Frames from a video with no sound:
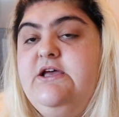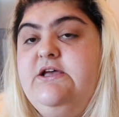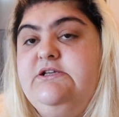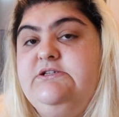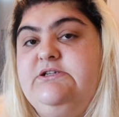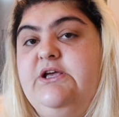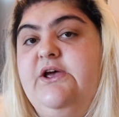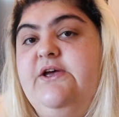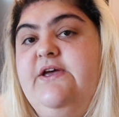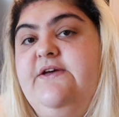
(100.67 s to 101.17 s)

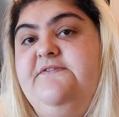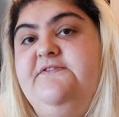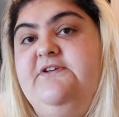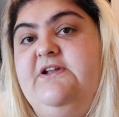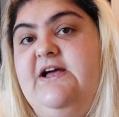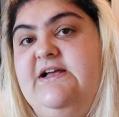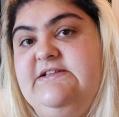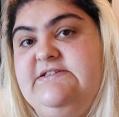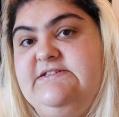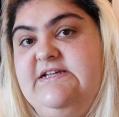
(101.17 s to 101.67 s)
So if you
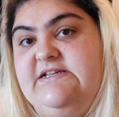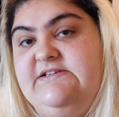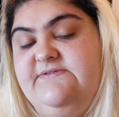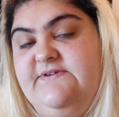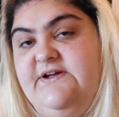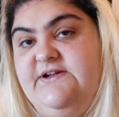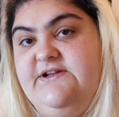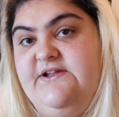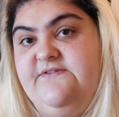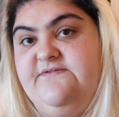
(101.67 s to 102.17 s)
liked today's
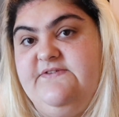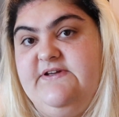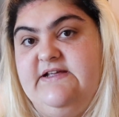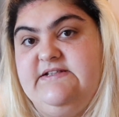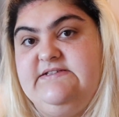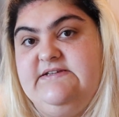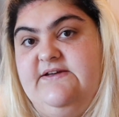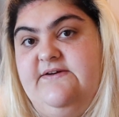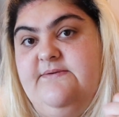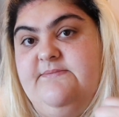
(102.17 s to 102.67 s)
video, don't forget
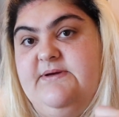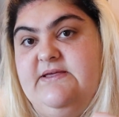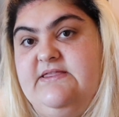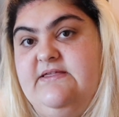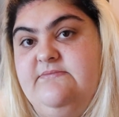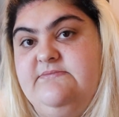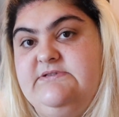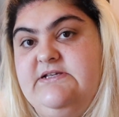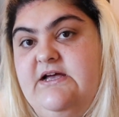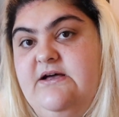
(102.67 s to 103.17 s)
to give it a big
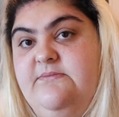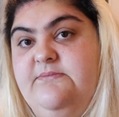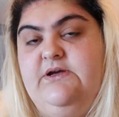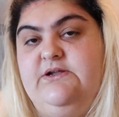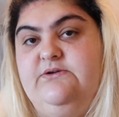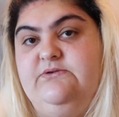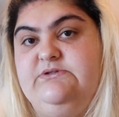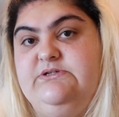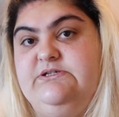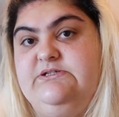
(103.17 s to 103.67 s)
thumbs up
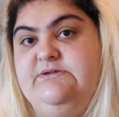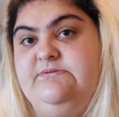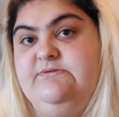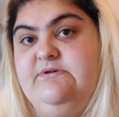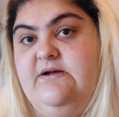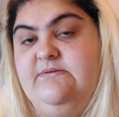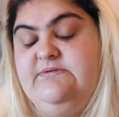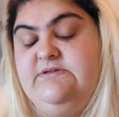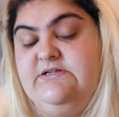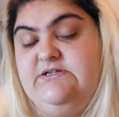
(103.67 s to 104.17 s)
and also
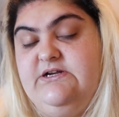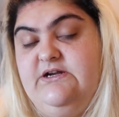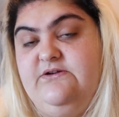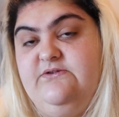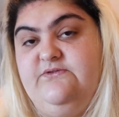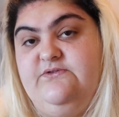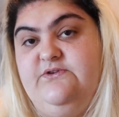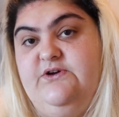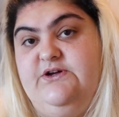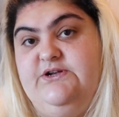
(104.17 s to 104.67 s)
subscribe to the channel
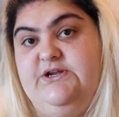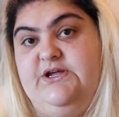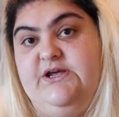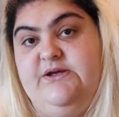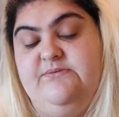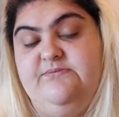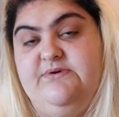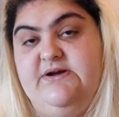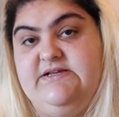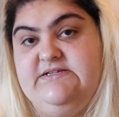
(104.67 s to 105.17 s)
if you are new
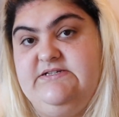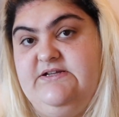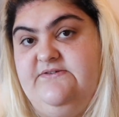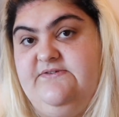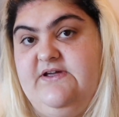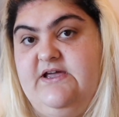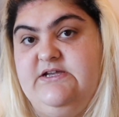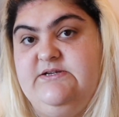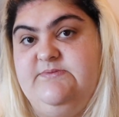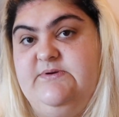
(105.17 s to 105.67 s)
and press the
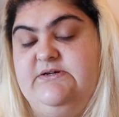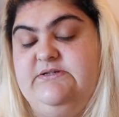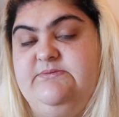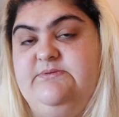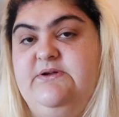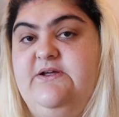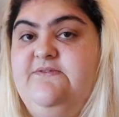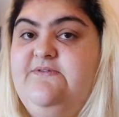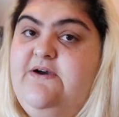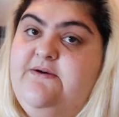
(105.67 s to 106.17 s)
notification bell to
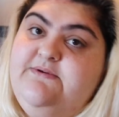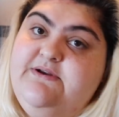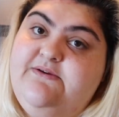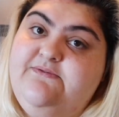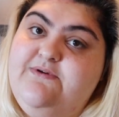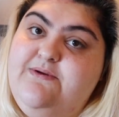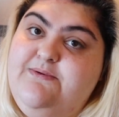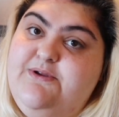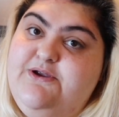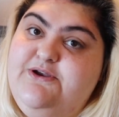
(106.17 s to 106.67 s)
be notified
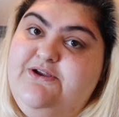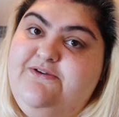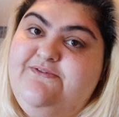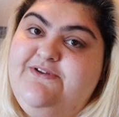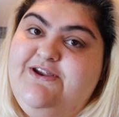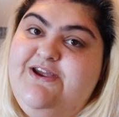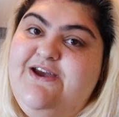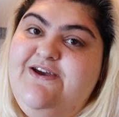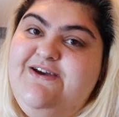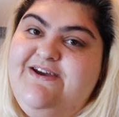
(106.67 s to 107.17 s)
whenever I upload a new
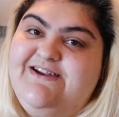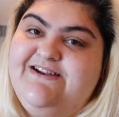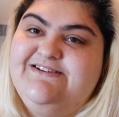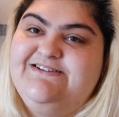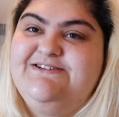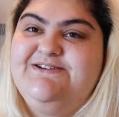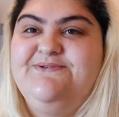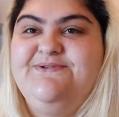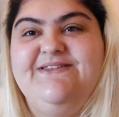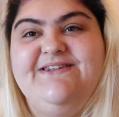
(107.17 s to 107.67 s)
video, and
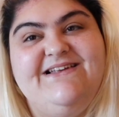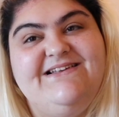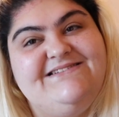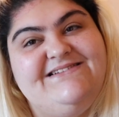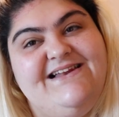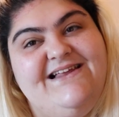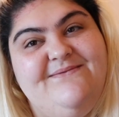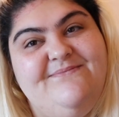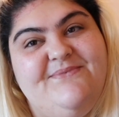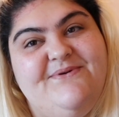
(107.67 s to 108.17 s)
I'll see you in the next
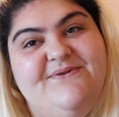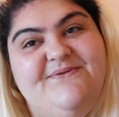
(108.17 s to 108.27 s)
clip.